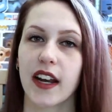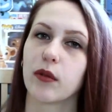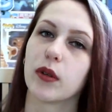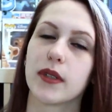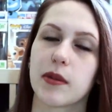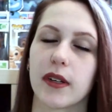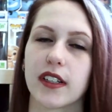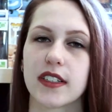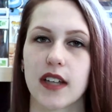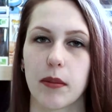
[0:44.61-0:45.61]
I will be splitting
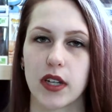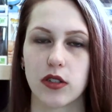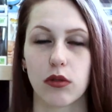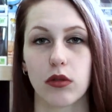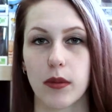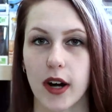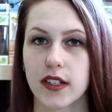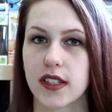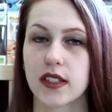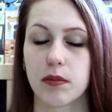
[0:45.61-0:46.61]
this up into three
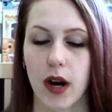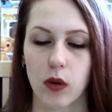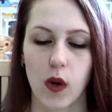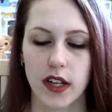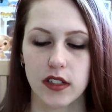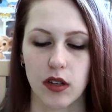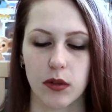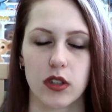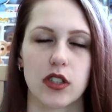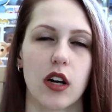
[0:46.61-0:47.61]
parts. This is part one, so I'm
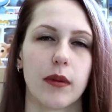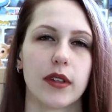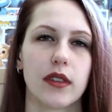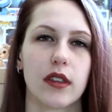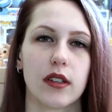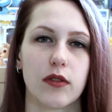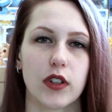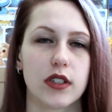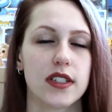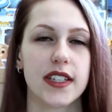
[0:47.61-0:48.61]
going to talk about the
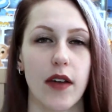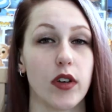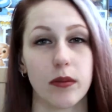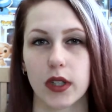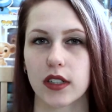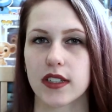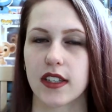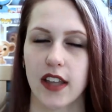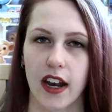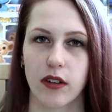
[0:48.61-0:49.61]
first seven books
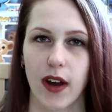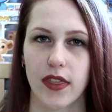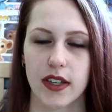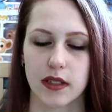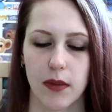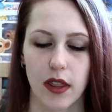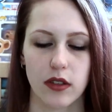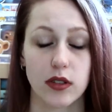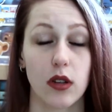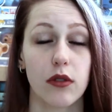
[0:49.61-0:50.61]
that I read this month.
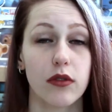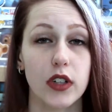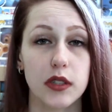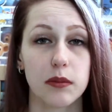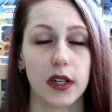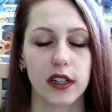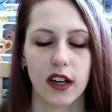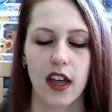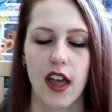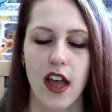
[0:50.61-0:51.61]
So the first book
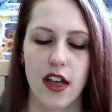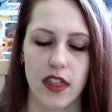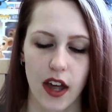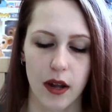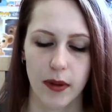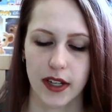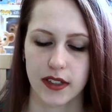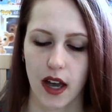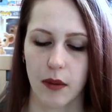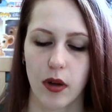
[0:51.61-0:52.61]
that I picked
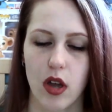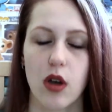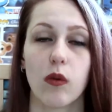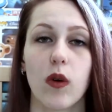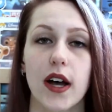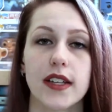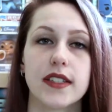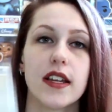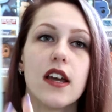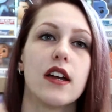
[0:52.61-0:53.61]
up
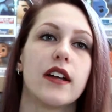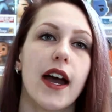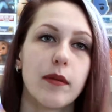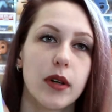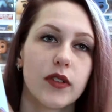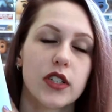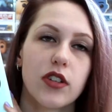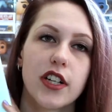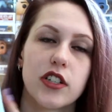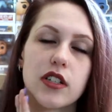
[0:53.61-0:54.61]
was Nine Perfect
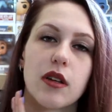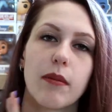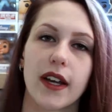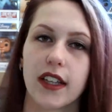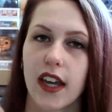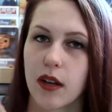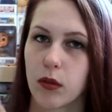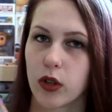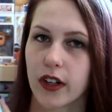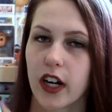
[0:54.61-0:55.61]
Strangers by Liane
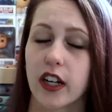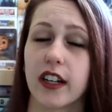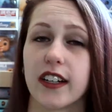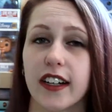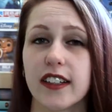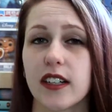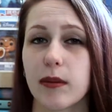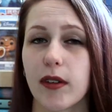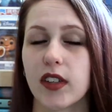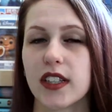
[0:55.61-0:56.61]
Moriarty, and I ended up
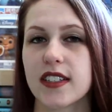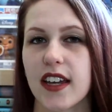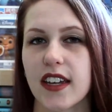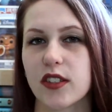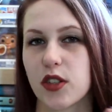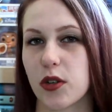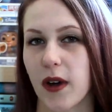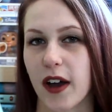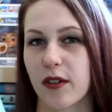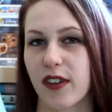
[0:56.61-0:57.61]
giving this a two
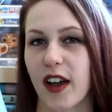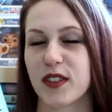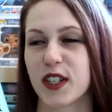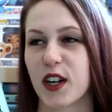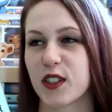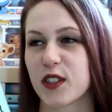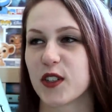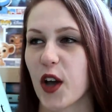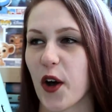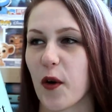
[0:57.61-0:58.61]
out of five stars.
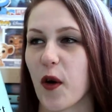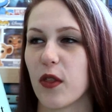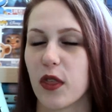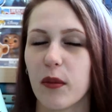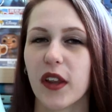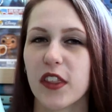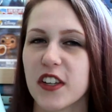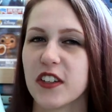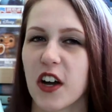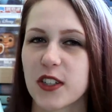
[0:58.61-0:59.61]
So the month
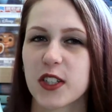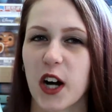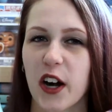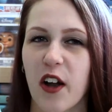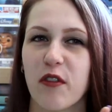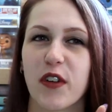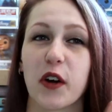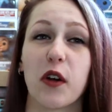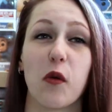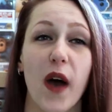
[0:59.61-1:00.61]
did not start out
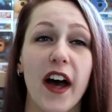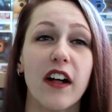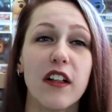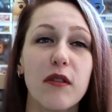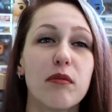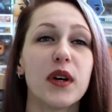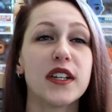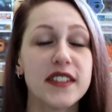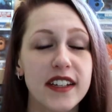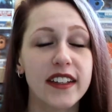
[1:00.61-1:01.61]
very well, but
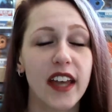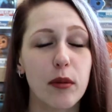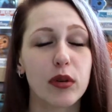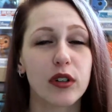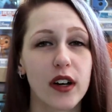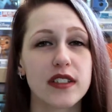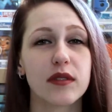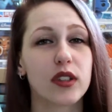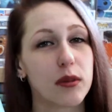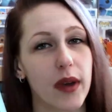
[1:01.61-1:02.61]
it did get
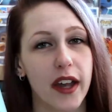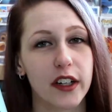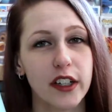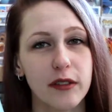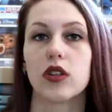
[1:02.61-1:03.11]
progressively better.